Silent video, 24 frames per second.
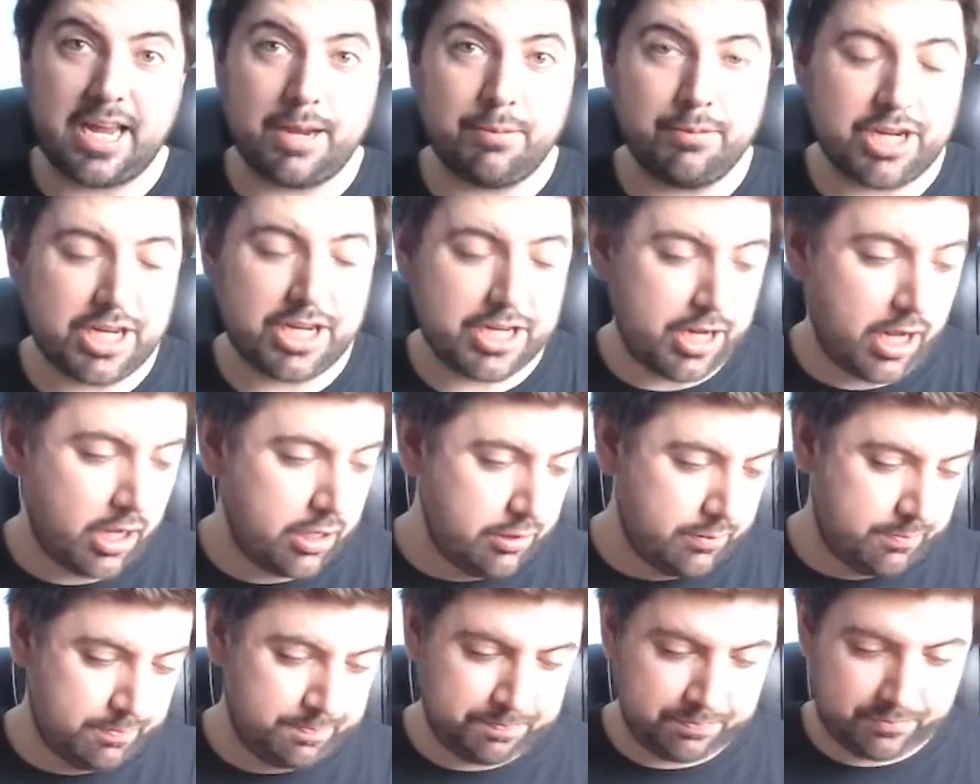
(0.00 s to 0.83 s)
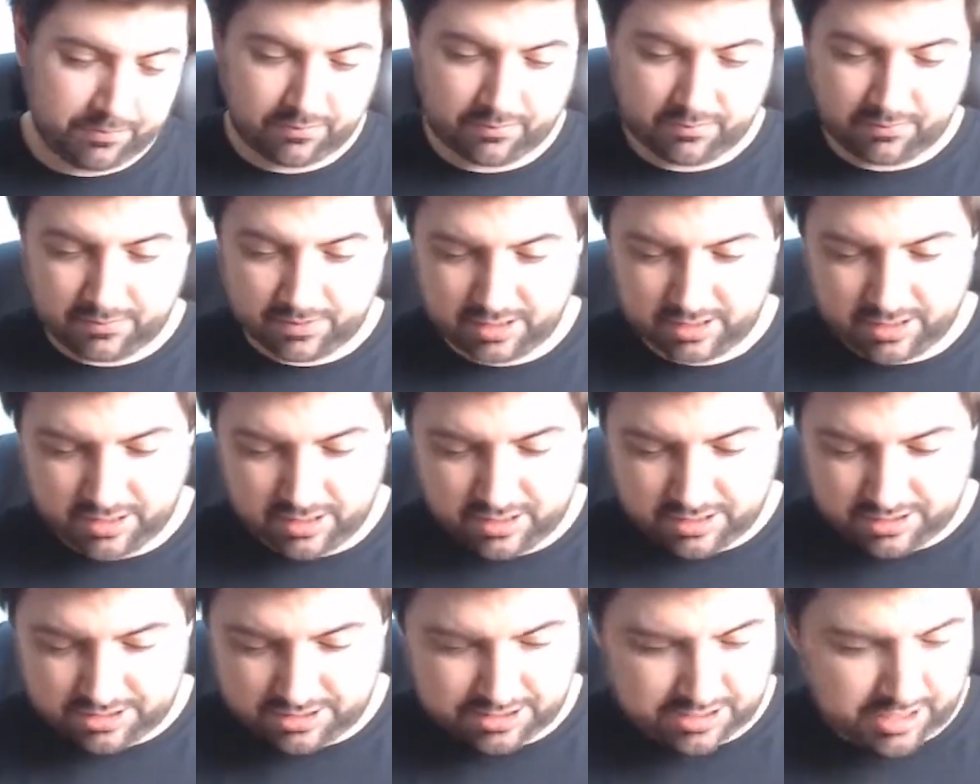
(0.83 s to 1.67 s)
came with a note,
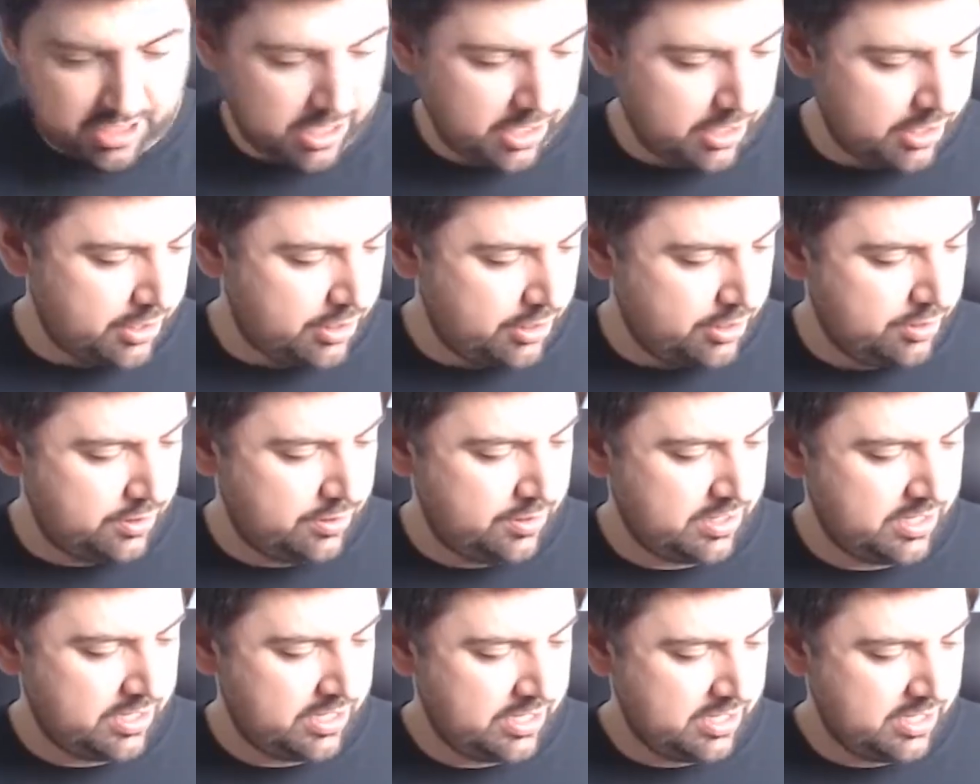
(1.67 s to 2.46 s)
so